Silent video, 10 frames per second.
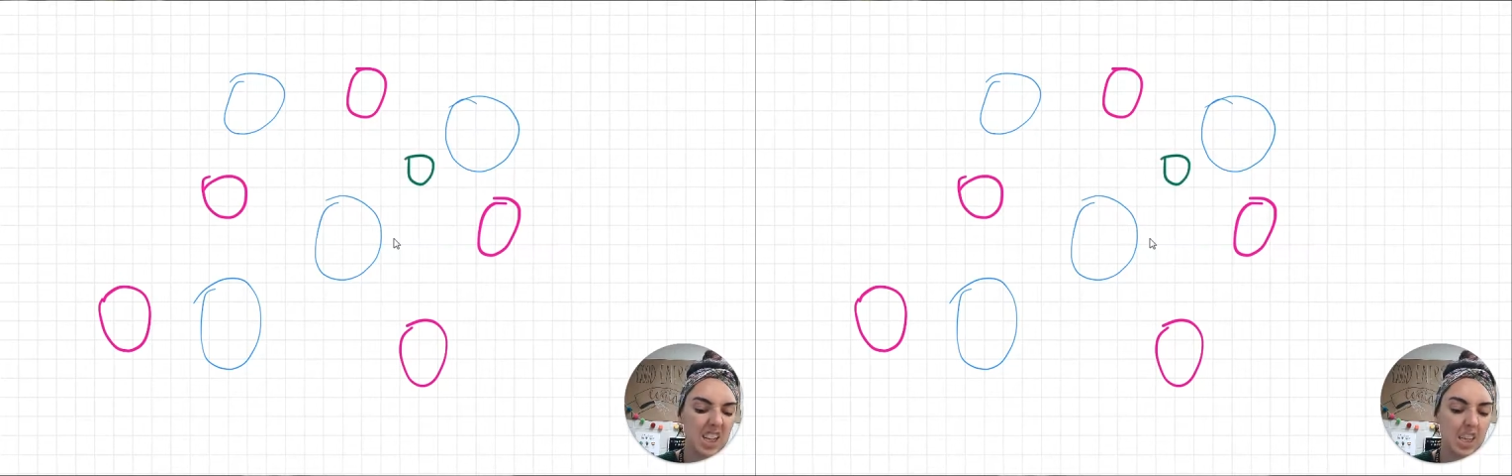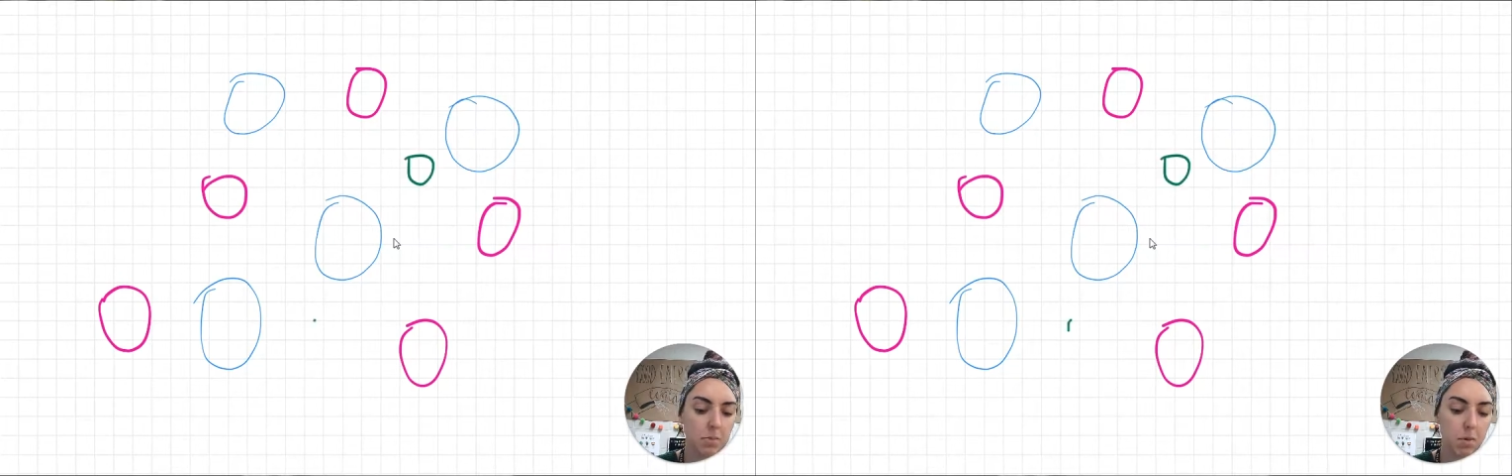
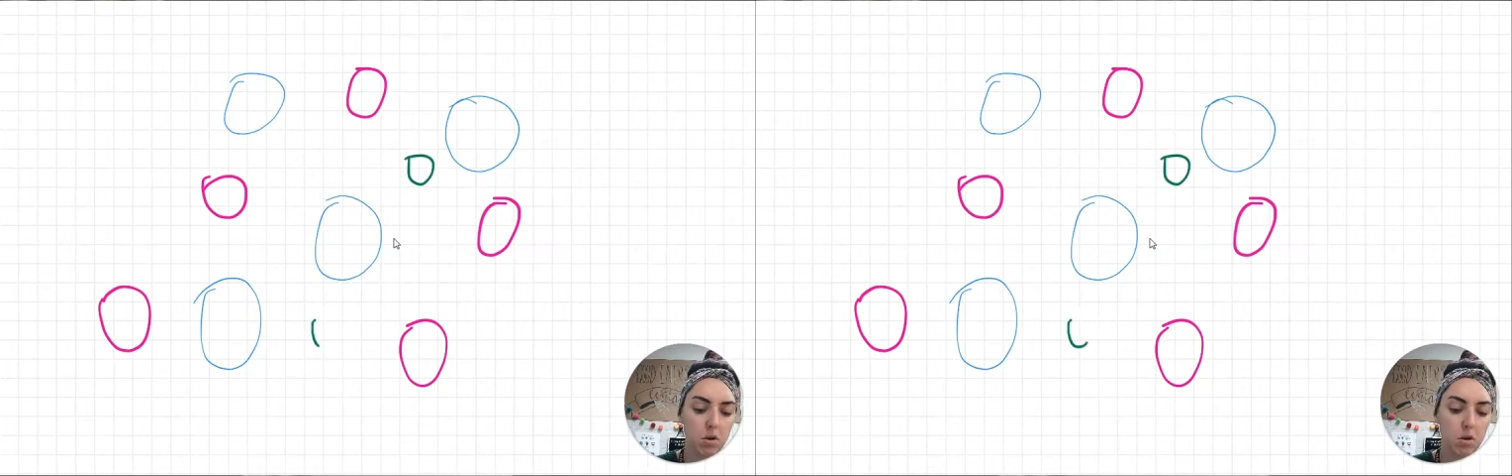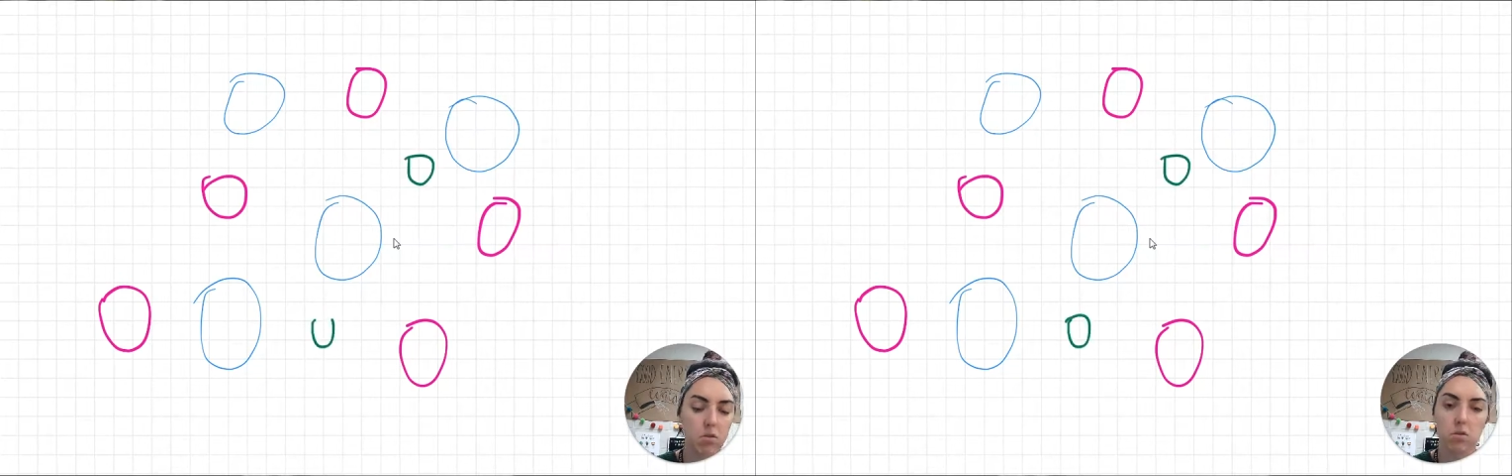
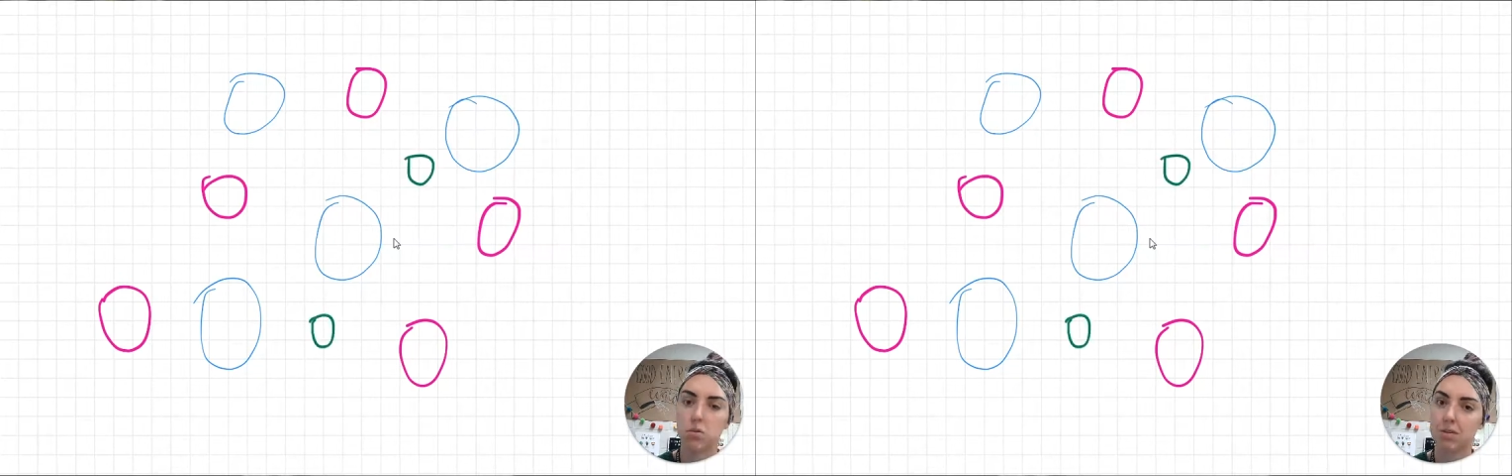particles, we'll say.